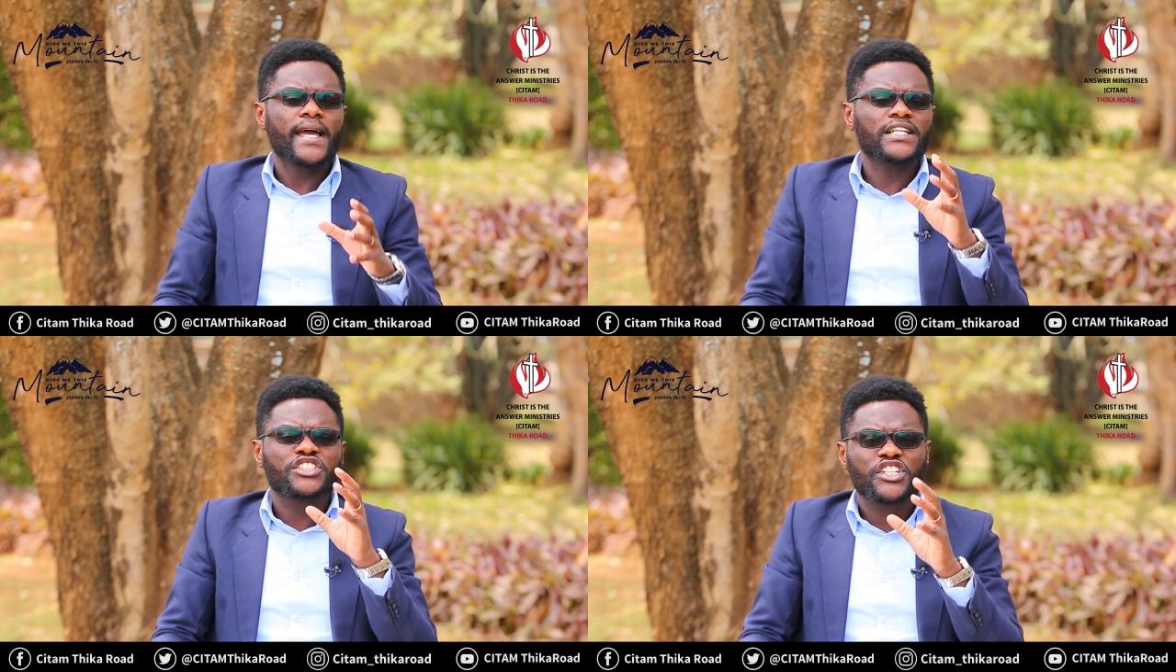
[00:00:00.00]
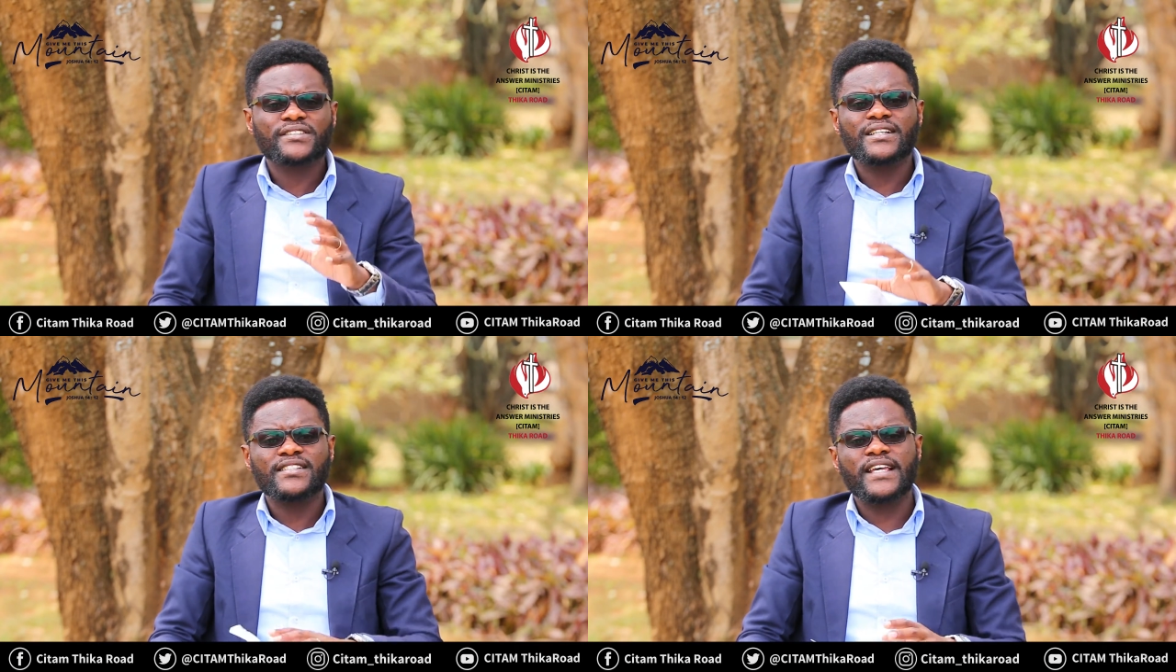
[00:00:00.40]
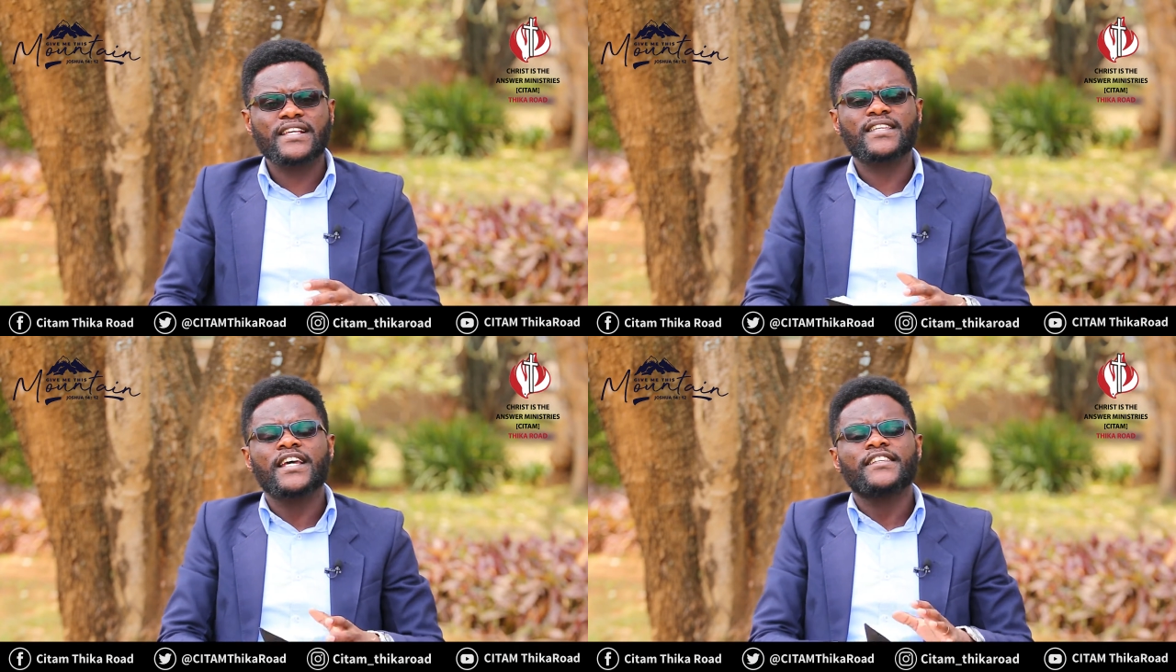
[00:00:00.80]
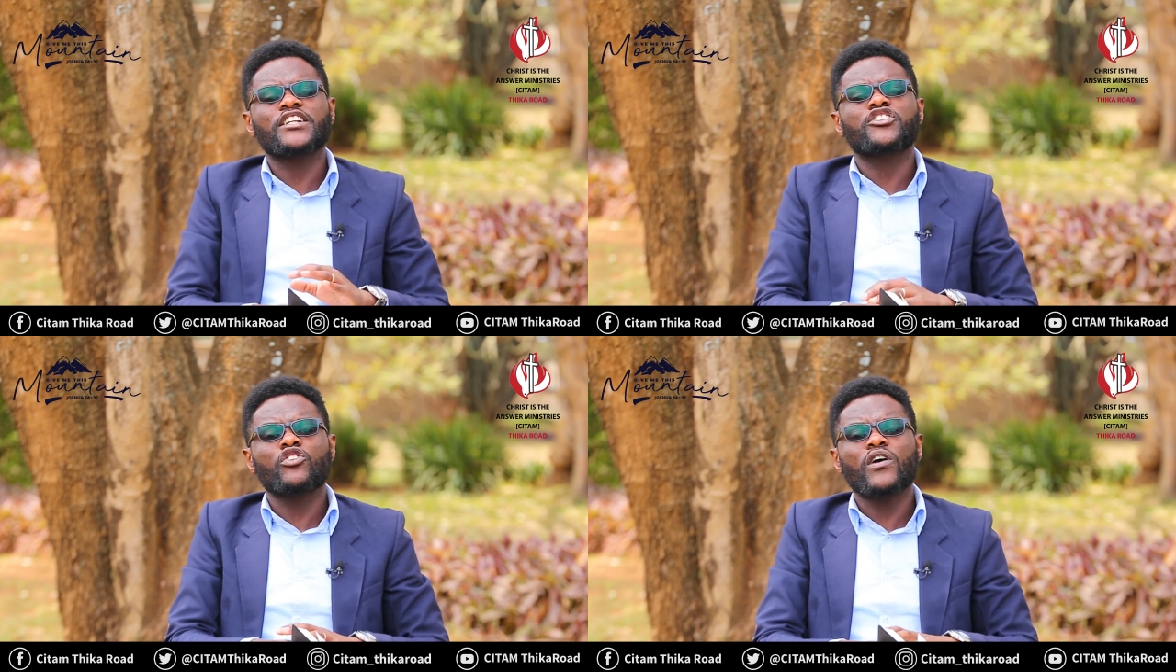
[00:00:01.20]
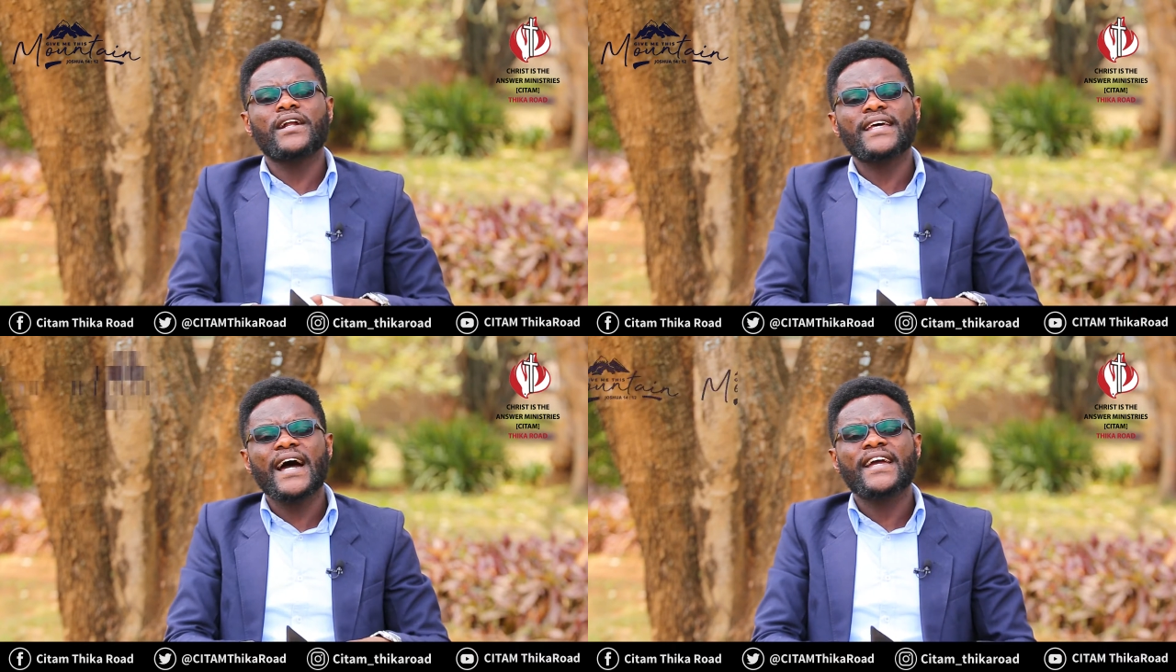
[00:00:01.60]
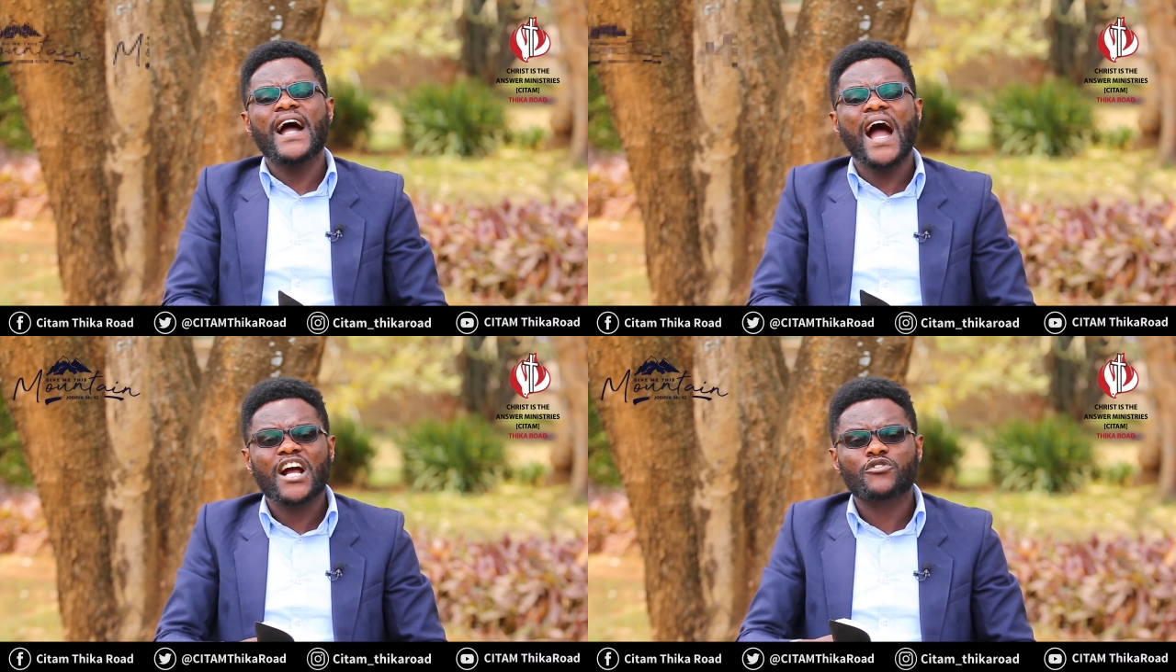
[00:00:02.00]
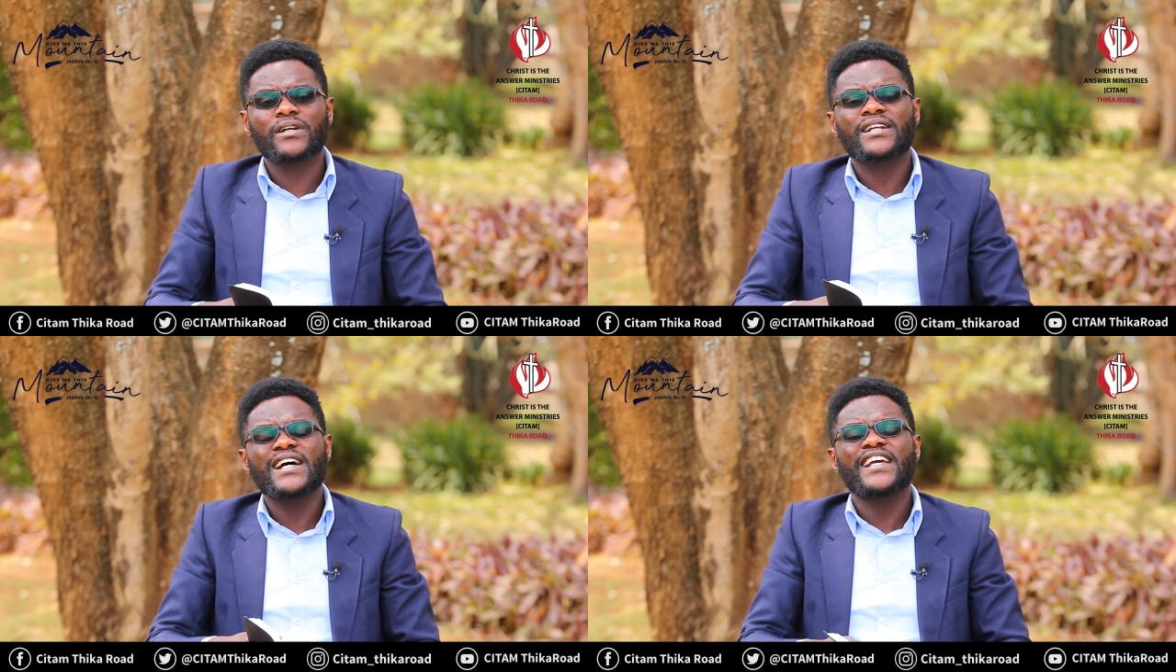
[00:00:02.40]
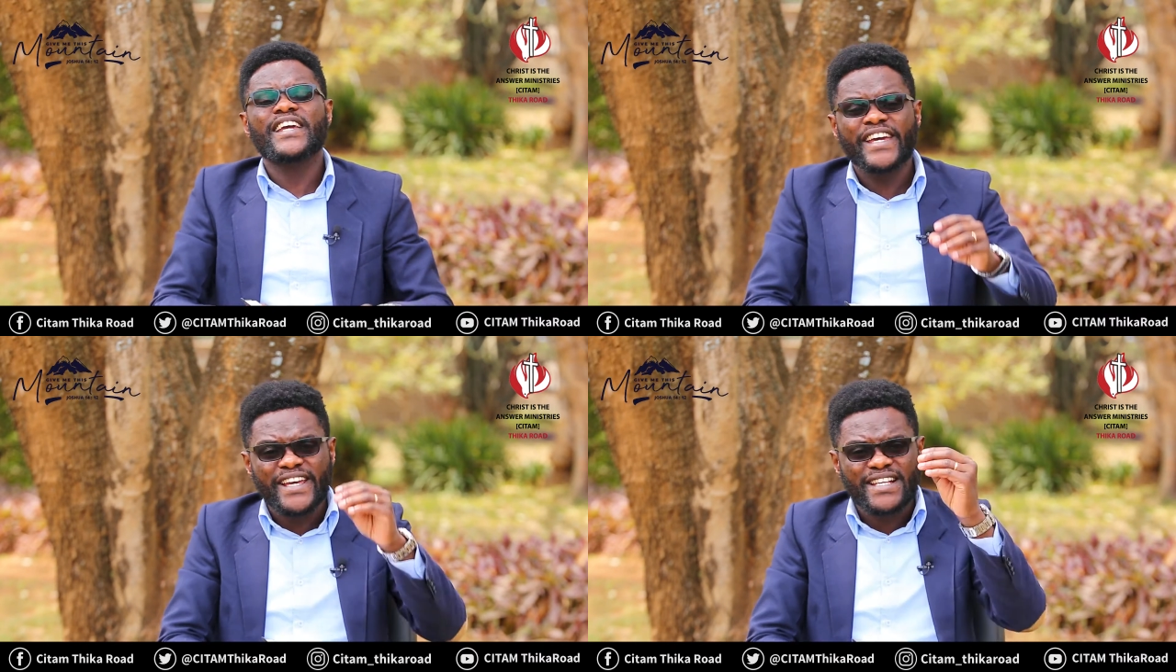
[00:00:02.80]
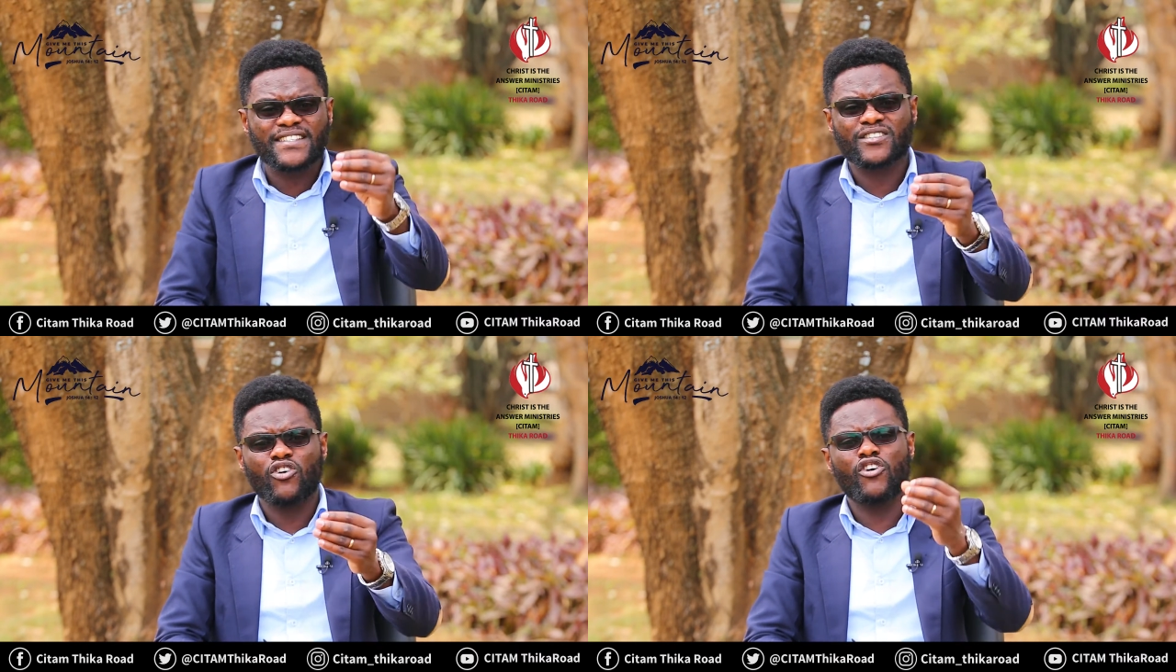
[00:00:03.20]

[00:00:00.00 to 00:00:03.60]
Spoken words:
And Jesus says that you and I actually is,